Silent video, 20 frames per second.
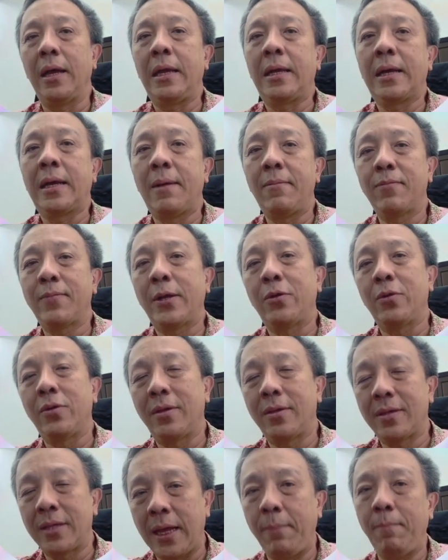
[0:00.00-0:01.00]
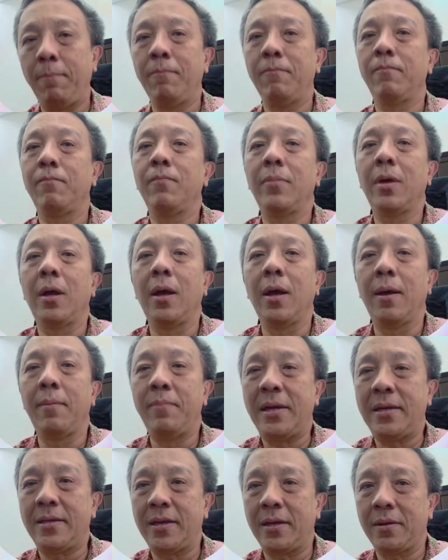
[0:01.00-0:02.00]
it comes back to the same
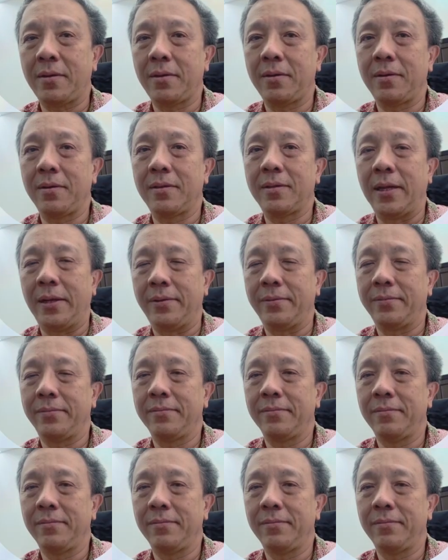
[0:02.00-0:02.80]
basic thing.